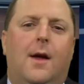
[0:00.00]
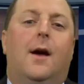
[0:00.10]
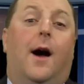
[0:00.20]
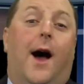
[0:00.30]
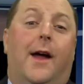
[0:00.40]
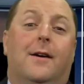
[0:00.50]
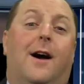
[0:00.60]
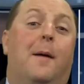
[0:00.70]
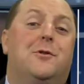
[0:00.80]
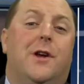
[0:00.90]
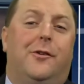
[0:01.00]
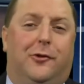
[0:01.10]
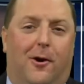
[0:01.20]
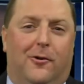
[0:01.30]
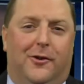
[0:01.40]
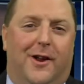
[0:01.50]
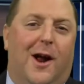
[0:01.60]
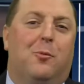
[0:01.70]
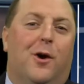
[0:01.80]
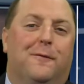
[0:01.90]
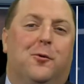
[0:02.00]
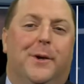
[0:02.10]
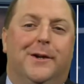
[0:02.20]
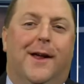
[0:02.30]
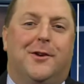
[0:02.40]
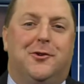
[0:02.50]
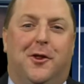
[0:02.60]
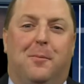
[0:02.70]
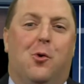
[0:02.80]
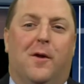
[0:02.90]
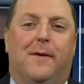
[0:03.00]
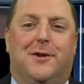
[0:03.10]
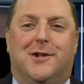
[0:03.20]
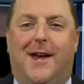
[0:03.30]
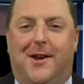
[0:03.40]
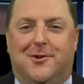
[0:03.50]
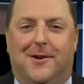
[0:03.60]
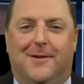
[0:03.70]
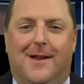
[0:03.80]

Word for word: Hi, I'm Jay Sarzen, and I'm running for re-election to the Board of Education.